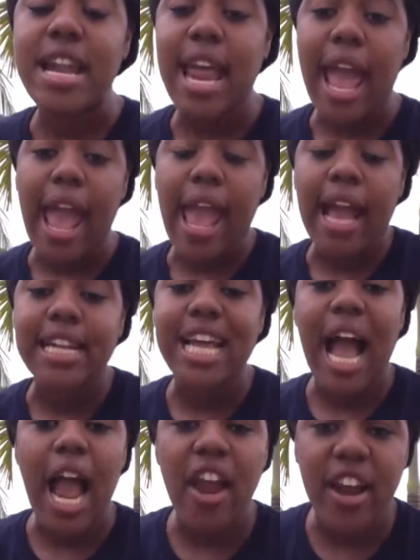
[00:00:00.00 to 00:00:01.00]
day, a
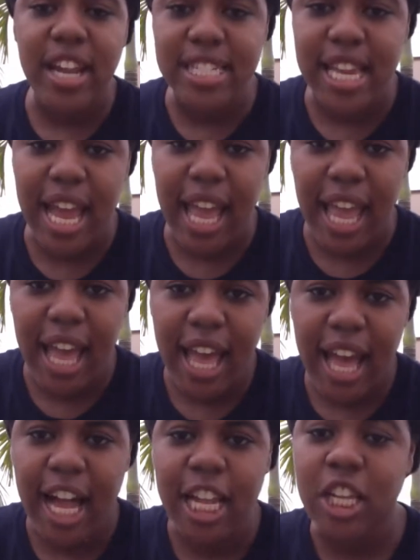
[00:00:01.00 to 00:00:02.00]
tiring day,
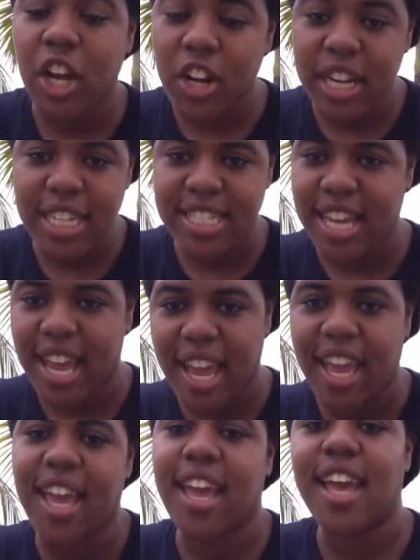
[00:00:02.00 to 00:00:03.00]
a learning
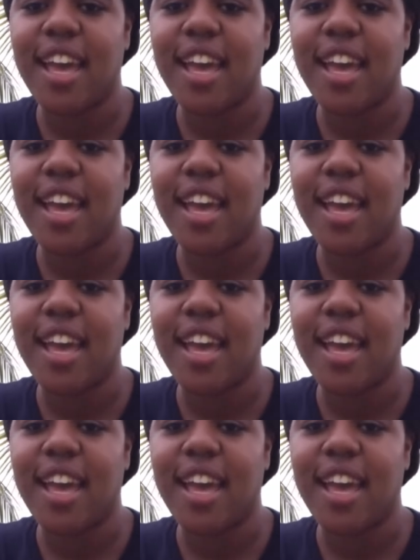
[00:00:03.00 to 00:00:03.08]
day.